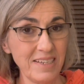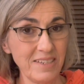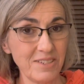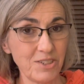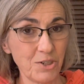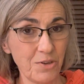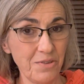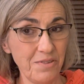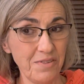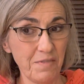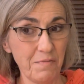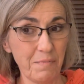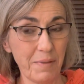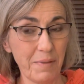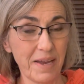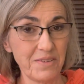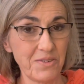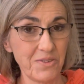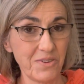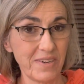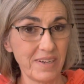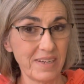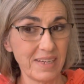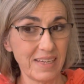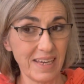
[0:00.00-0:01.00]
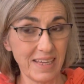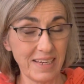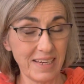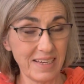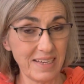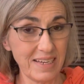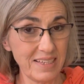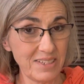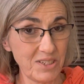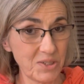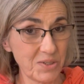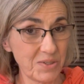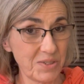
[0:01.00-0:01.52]
Joseph Patrick Kennedy
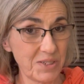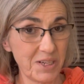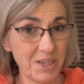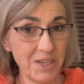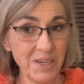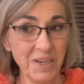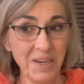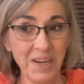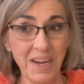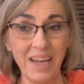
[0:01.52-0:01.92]
Jr.